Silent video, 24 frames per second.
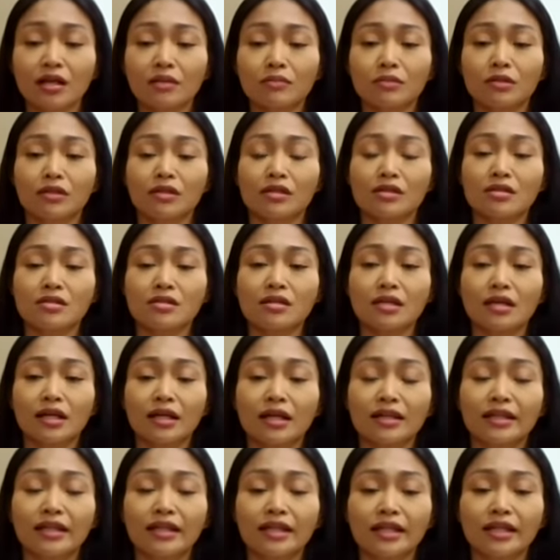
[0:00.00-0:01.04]
because
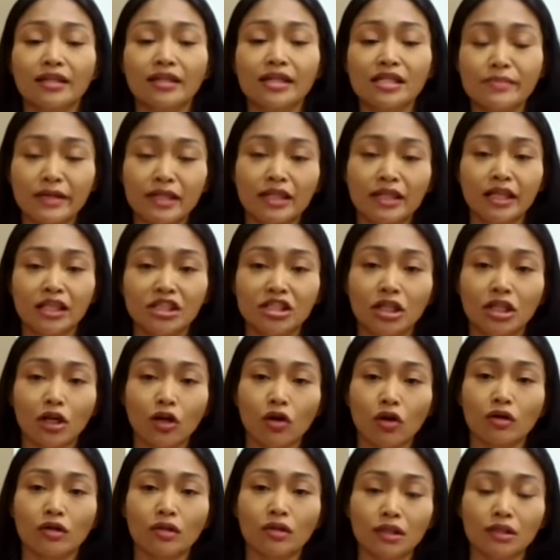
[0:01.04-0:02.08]
taking this medication
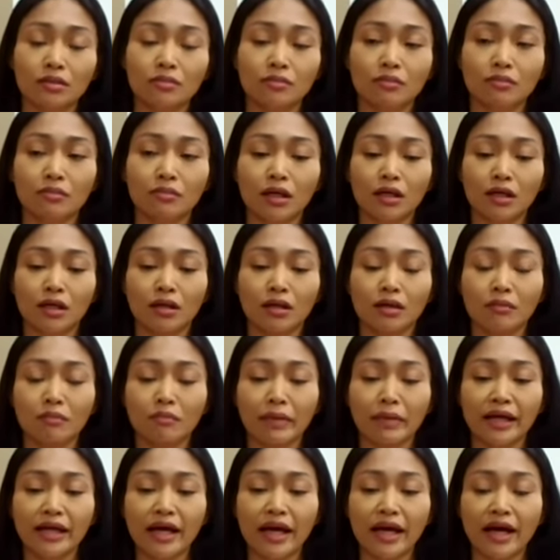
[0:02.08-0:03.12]
long-term
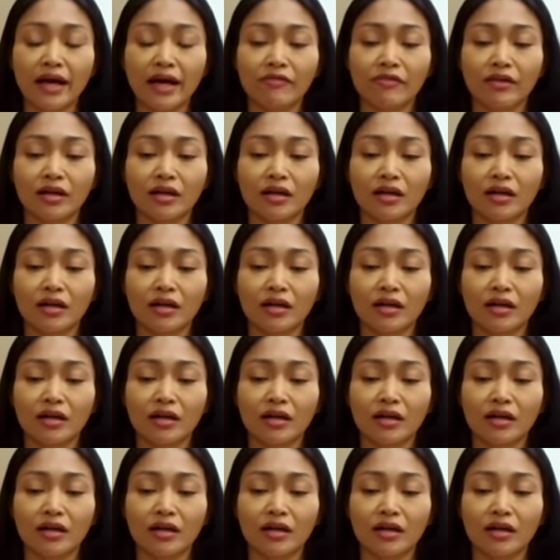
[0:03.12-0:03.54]
might have